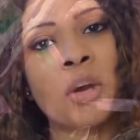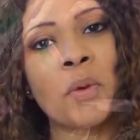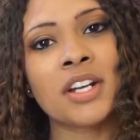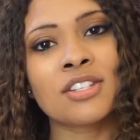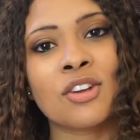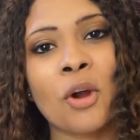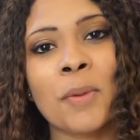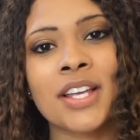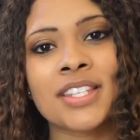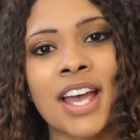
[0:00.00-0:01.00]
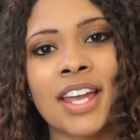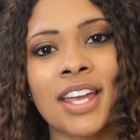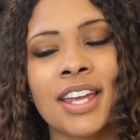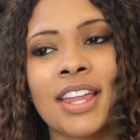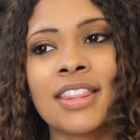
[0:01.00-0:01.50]
wanted to start by
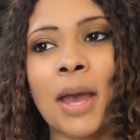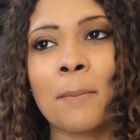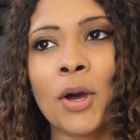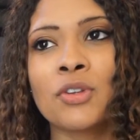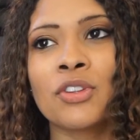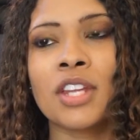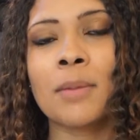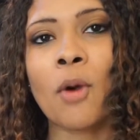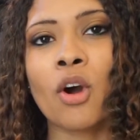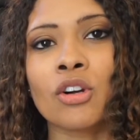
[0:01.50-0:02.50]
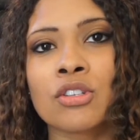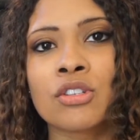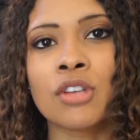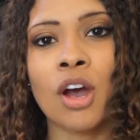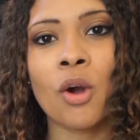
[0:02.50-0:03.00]
saying that both of them are
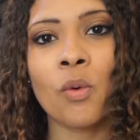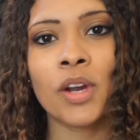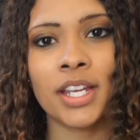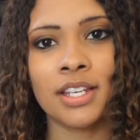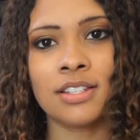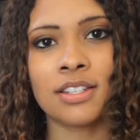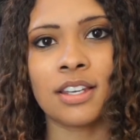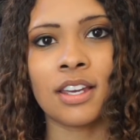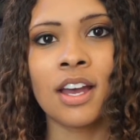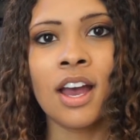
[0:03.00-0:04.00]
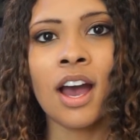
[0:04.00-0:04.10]
so easy.